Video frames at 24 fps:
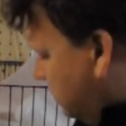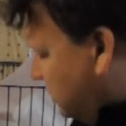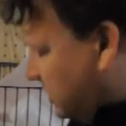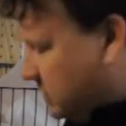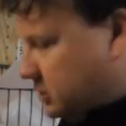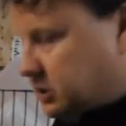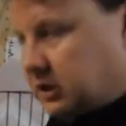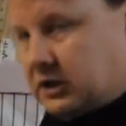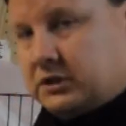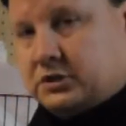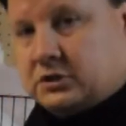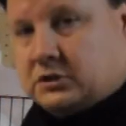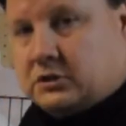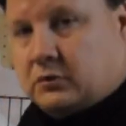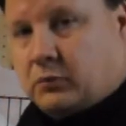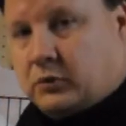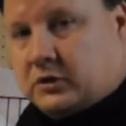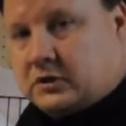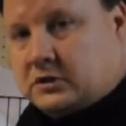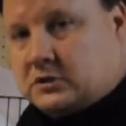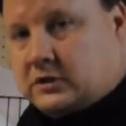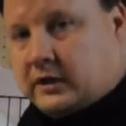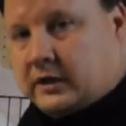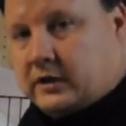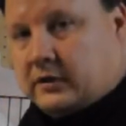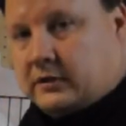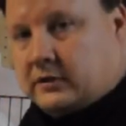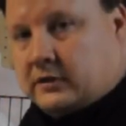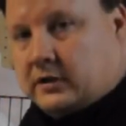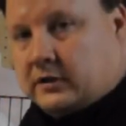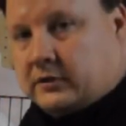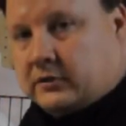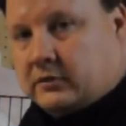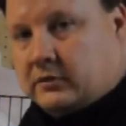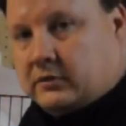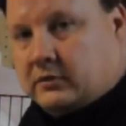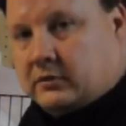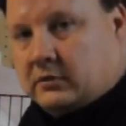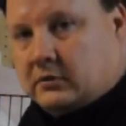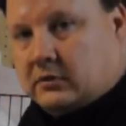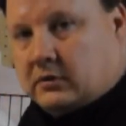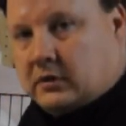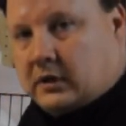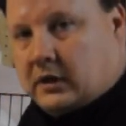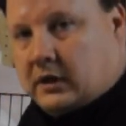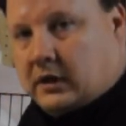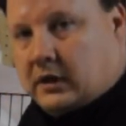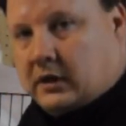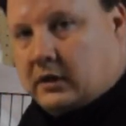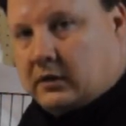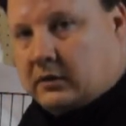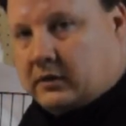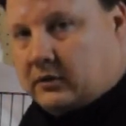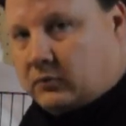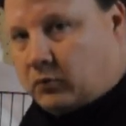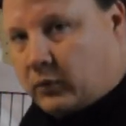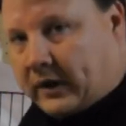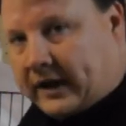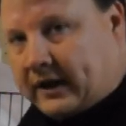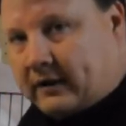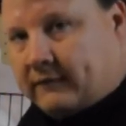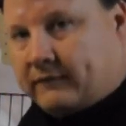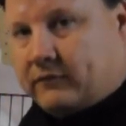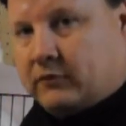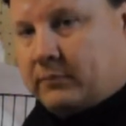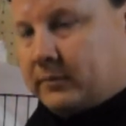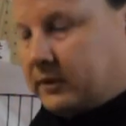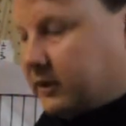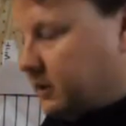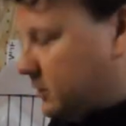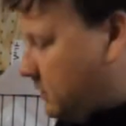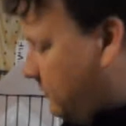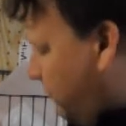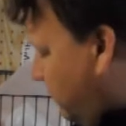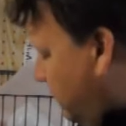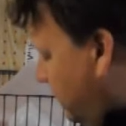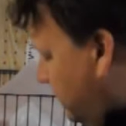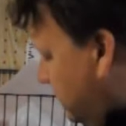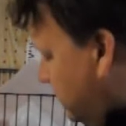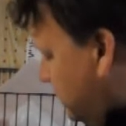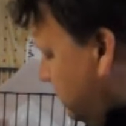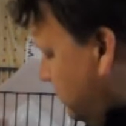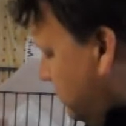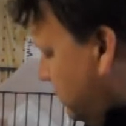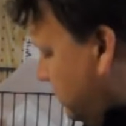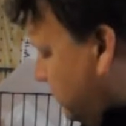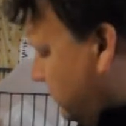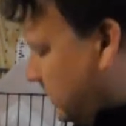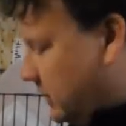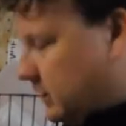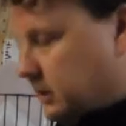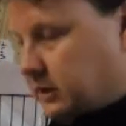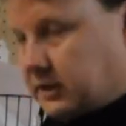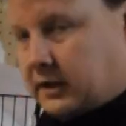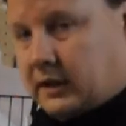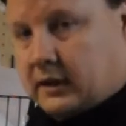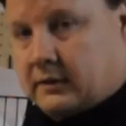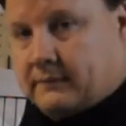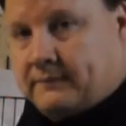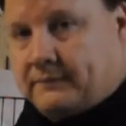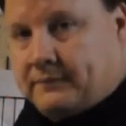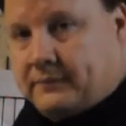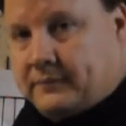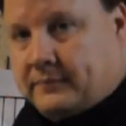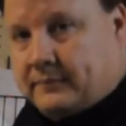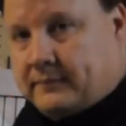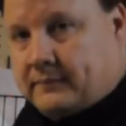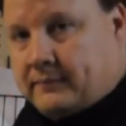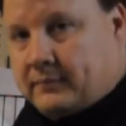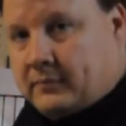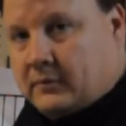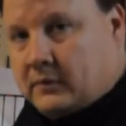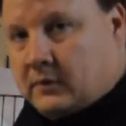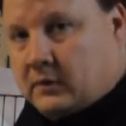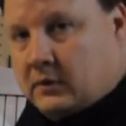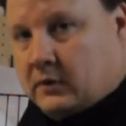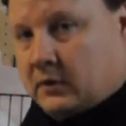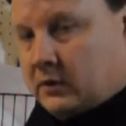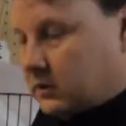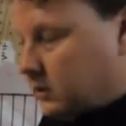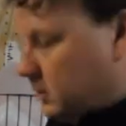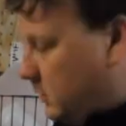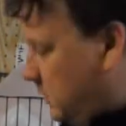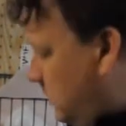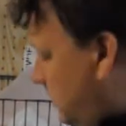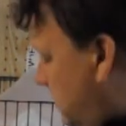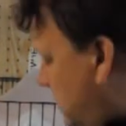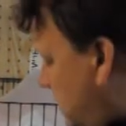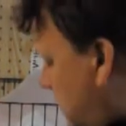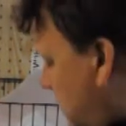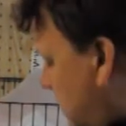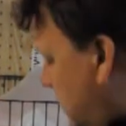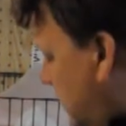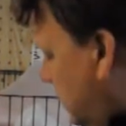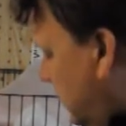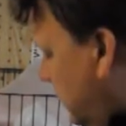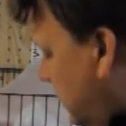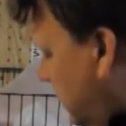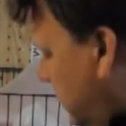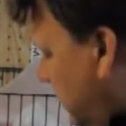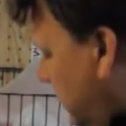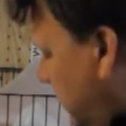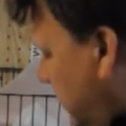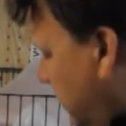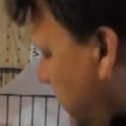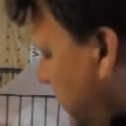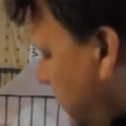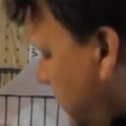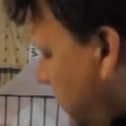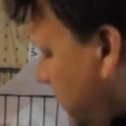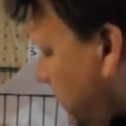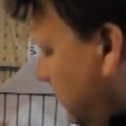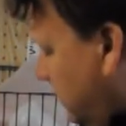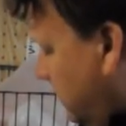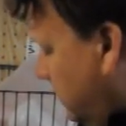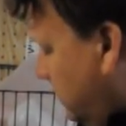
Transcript: just change it to one side or the other, and then wait a few minutes for it to turn green again, okay, and